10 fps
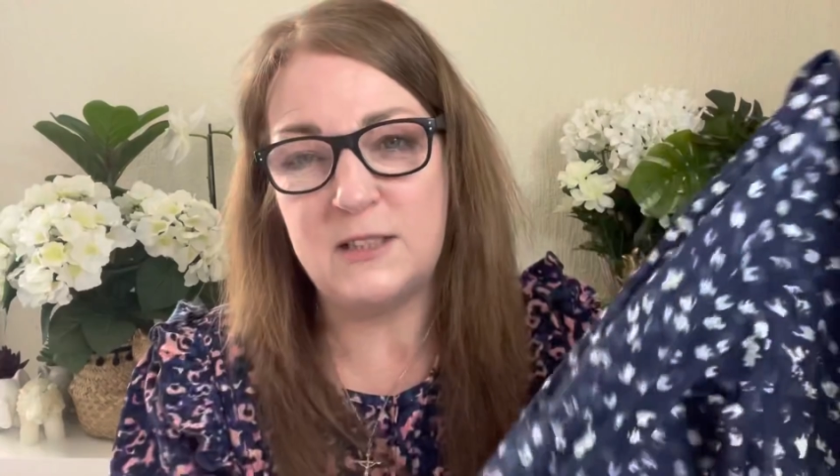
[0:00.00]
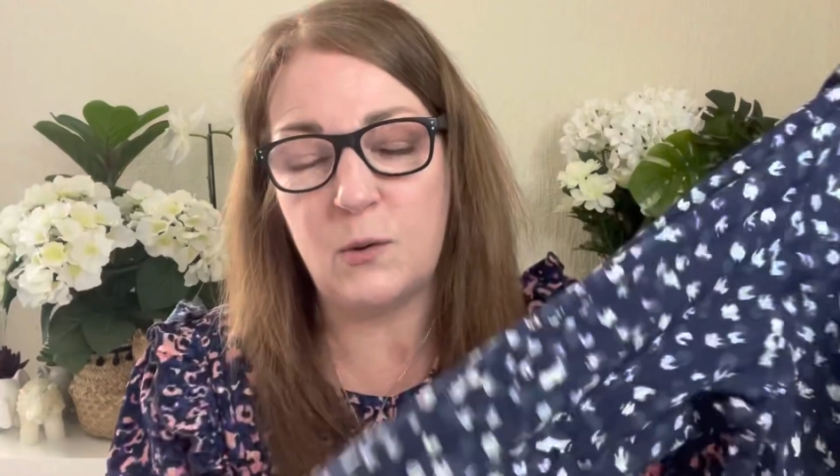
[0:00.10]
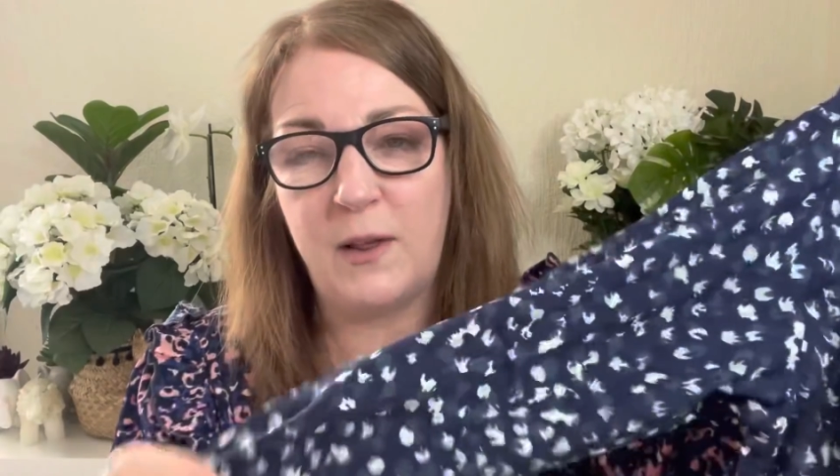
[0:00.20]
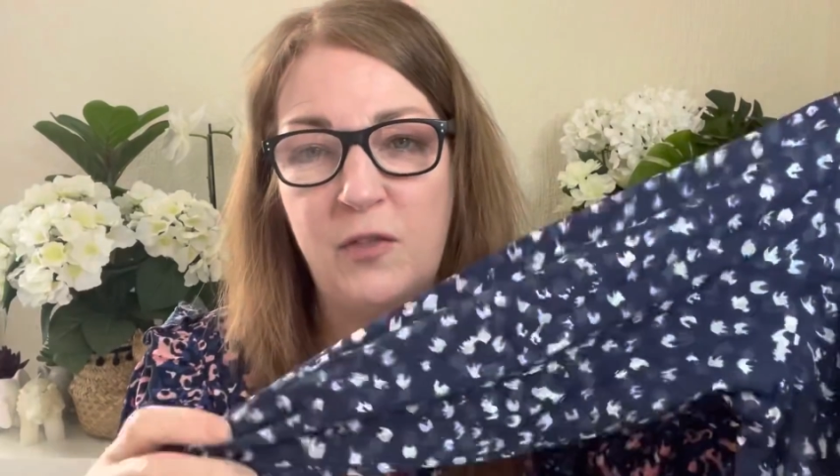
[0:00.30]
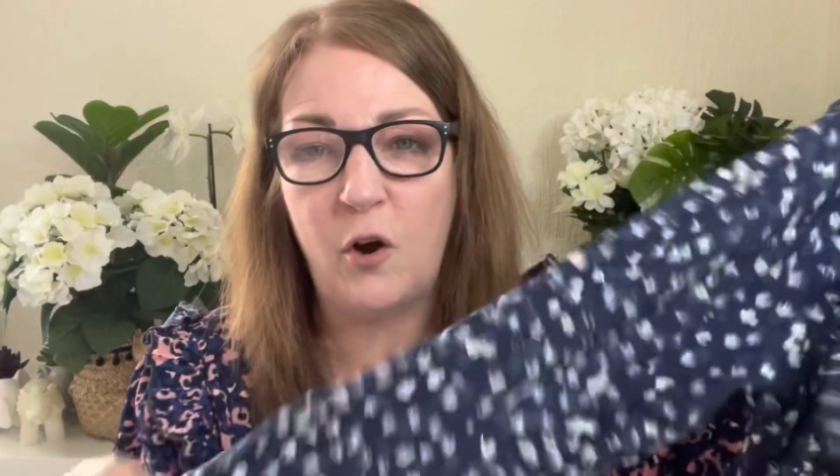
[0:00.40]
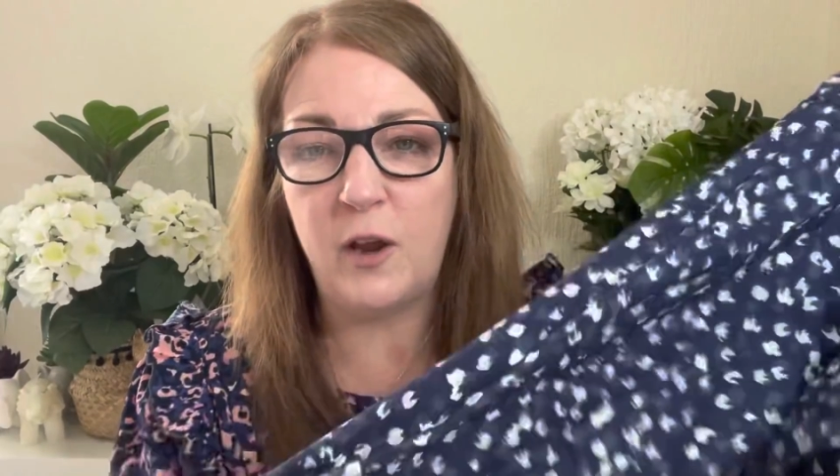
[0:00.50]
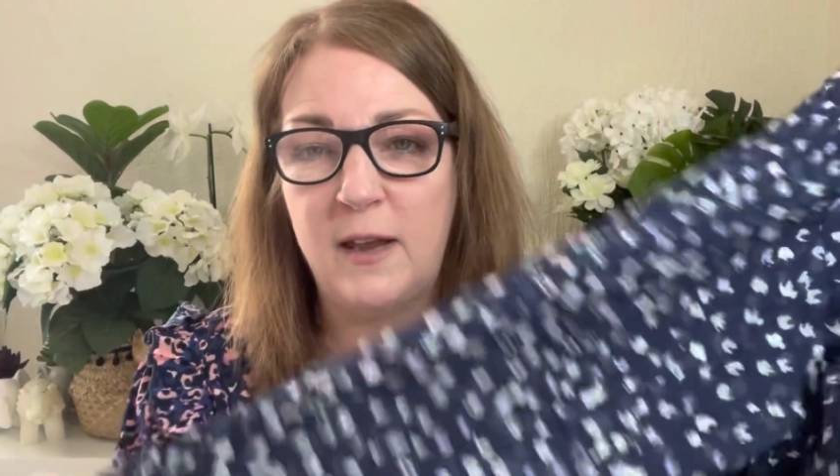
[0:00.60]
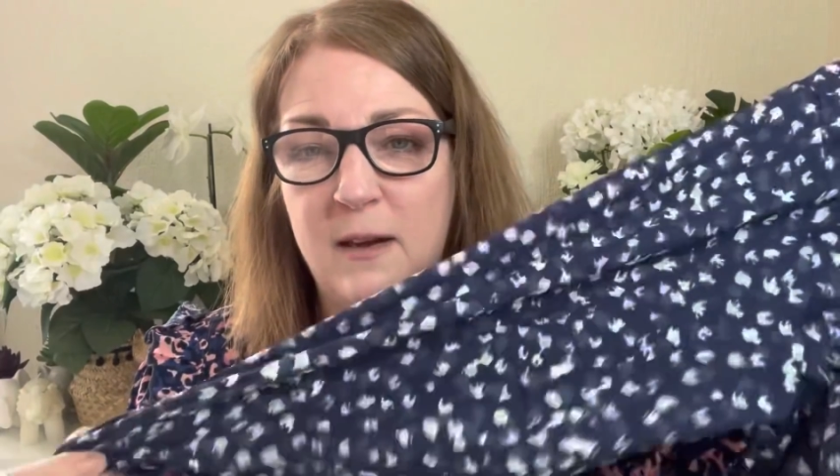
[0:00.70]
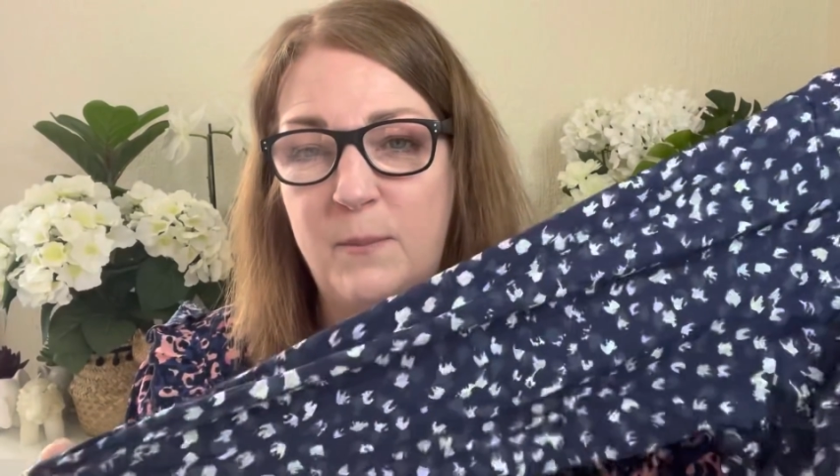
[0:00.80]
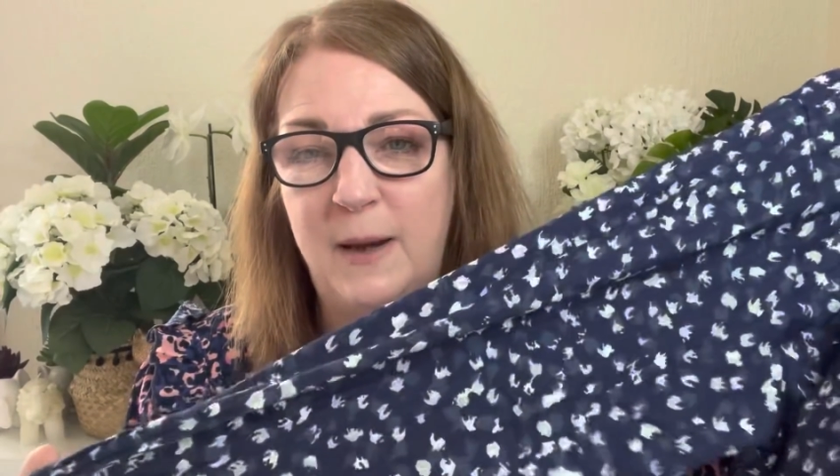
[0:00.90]
I thought
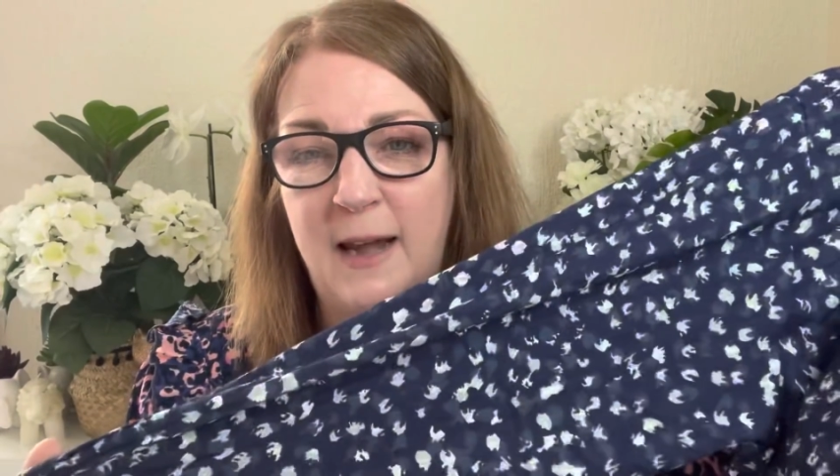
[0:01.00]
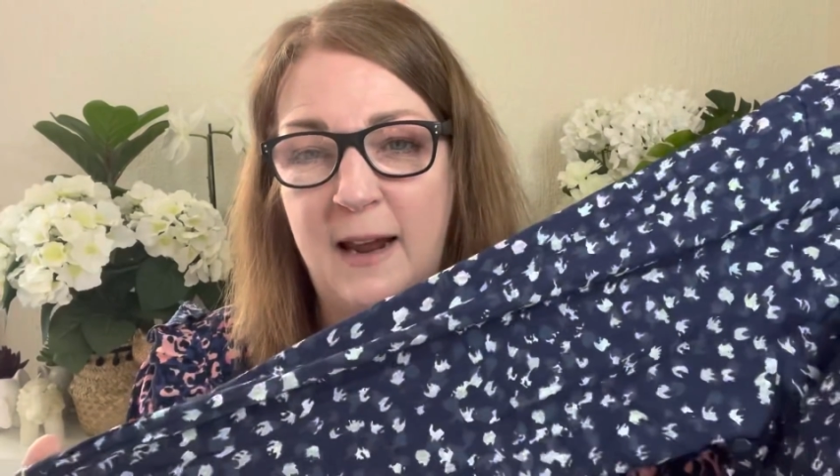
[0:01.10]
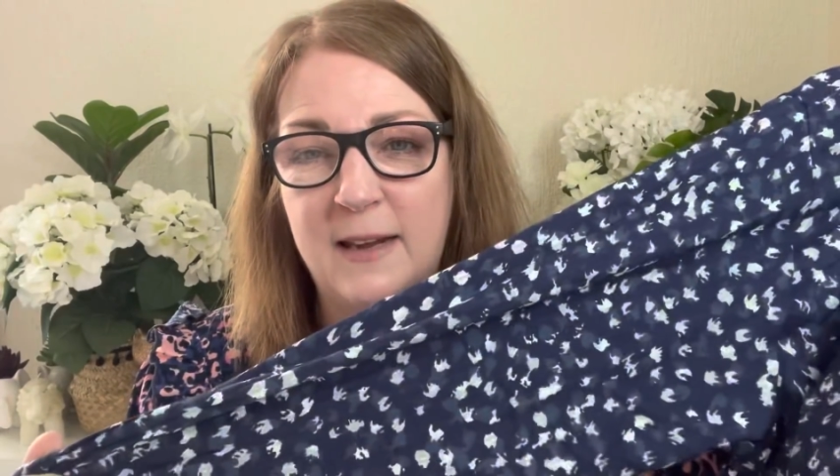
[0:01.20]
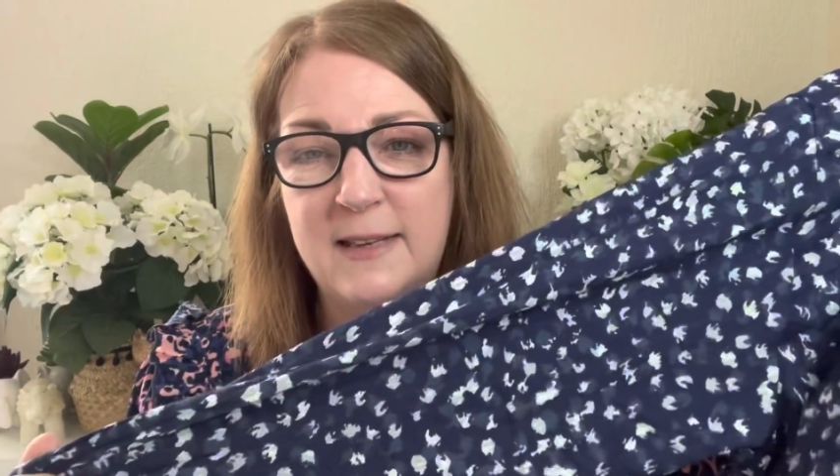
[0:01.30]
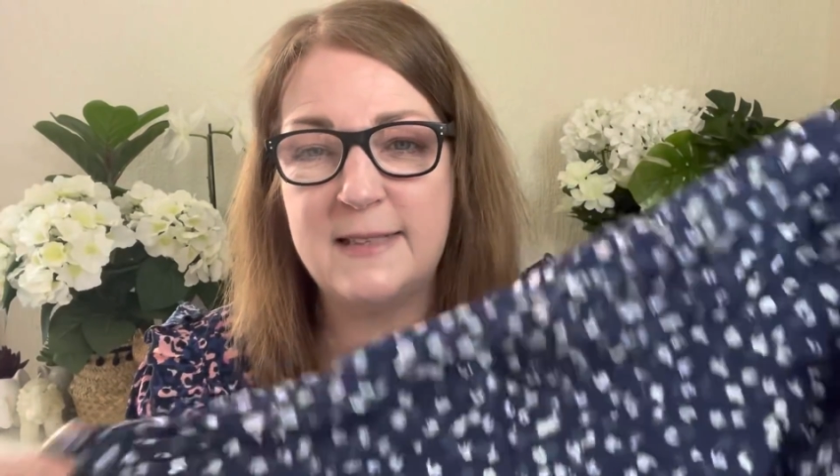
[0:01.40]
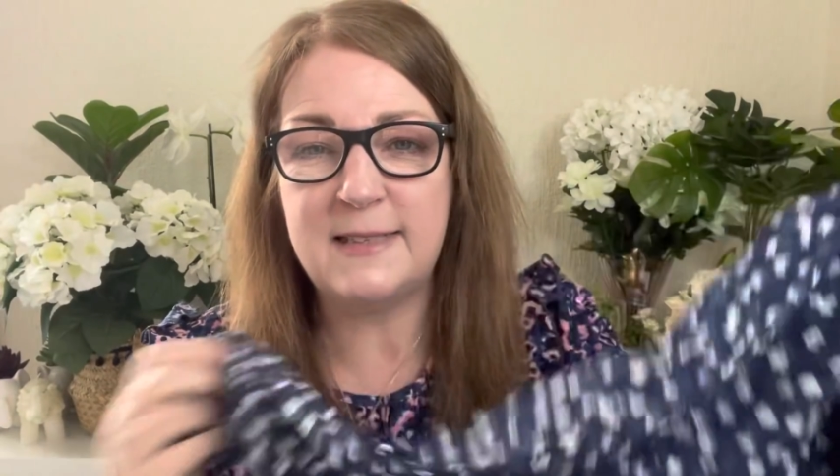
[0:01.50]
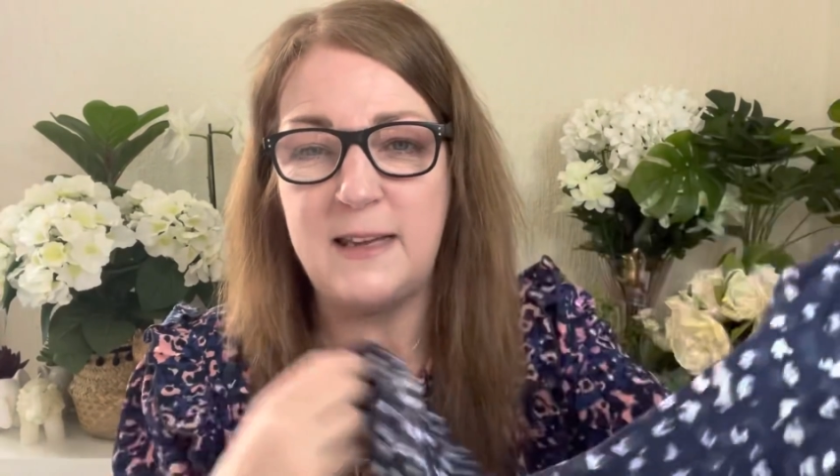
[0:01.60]
it'd be nice,